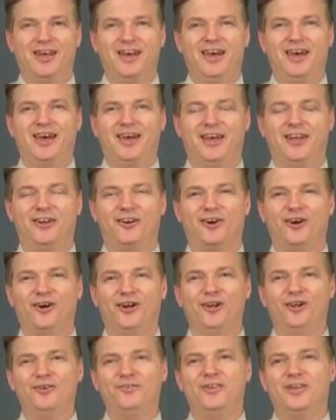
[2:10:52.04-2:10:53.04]
And
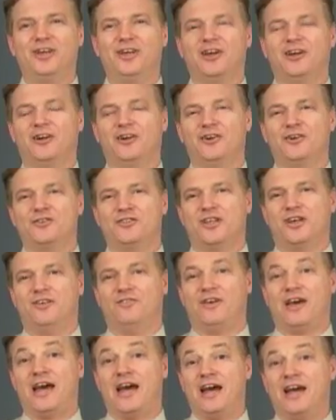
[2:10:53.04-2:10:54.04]
all of the carriers
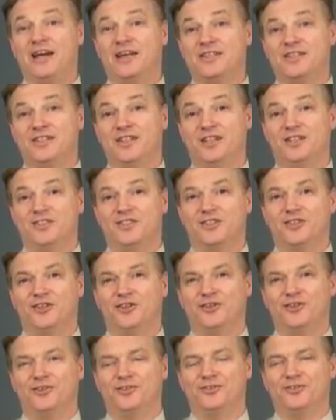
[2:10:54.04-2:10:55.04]
have access
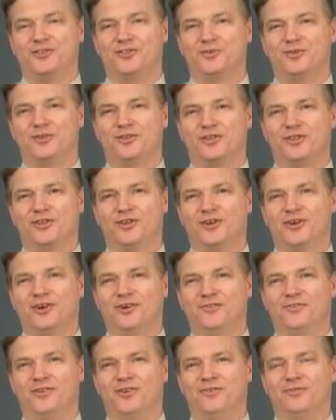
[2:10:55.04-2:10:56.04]
codes, which are
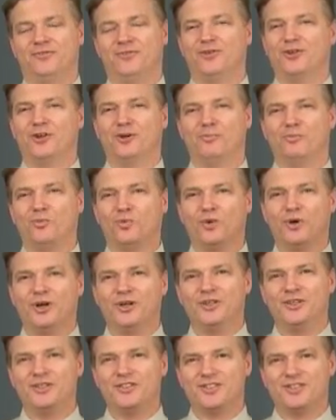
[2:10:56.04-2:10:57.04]
of the form
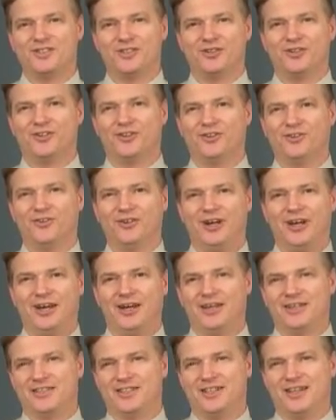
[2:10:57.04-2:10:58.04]

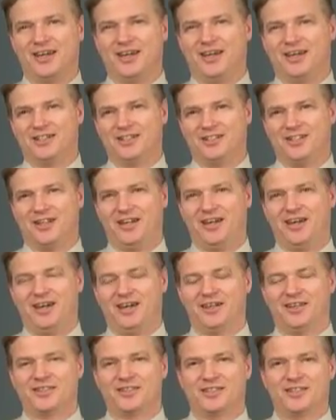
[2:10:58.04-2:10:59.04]

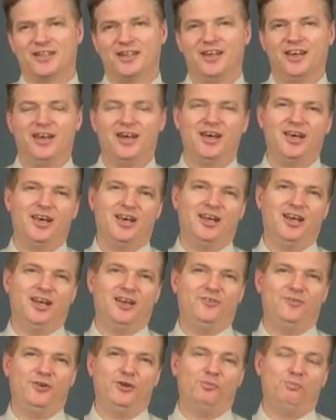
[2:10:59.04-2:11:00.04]
10XXX.
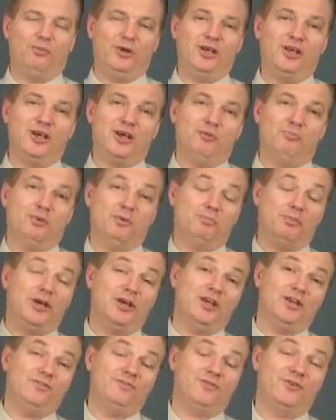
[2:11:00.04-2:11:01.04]
If you pick up a
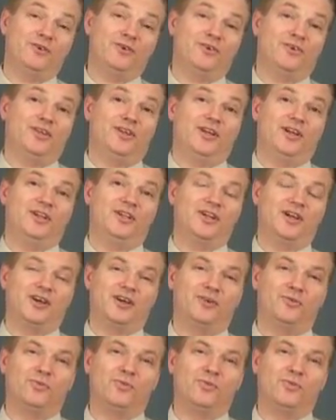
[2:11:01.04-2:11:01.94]
payphone and dial